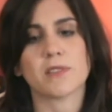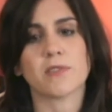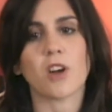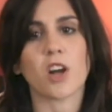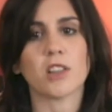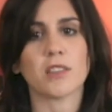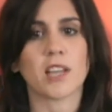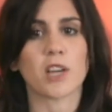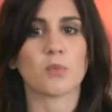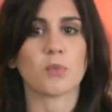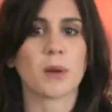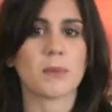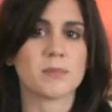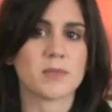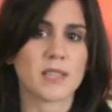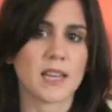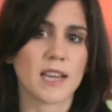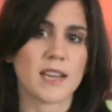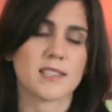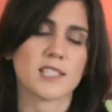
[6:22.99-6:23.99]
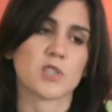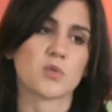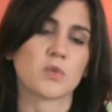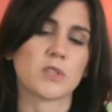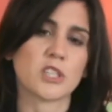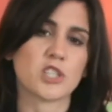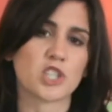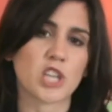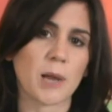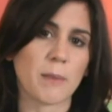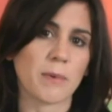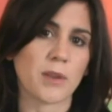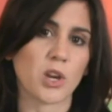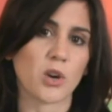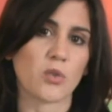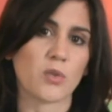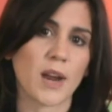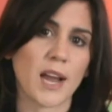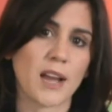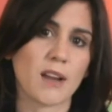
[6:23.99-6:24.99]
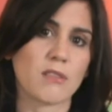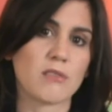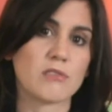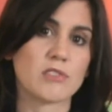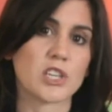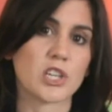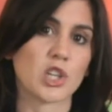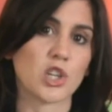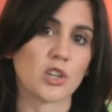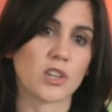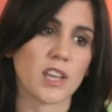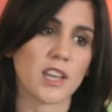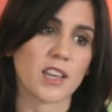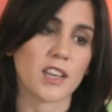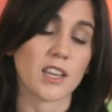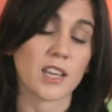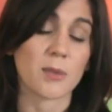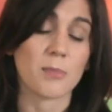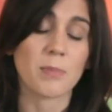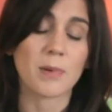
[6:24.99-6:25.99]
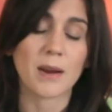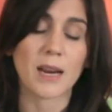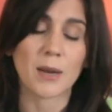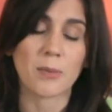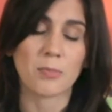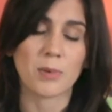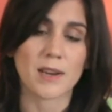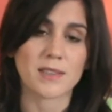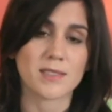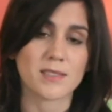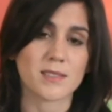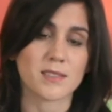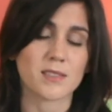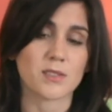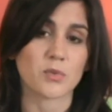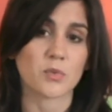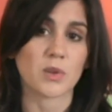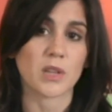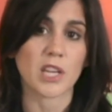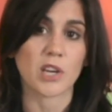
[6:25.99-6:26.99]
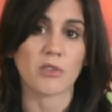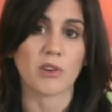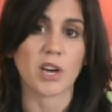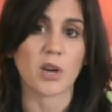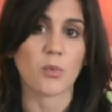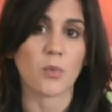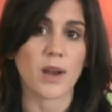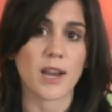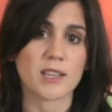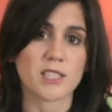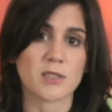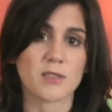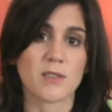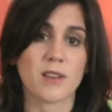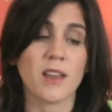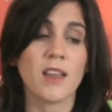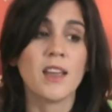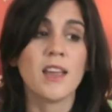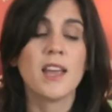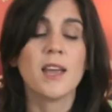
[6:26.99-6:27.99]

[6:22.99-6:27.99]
of online websites and really shopping around and looking and comparing prices is a really great way to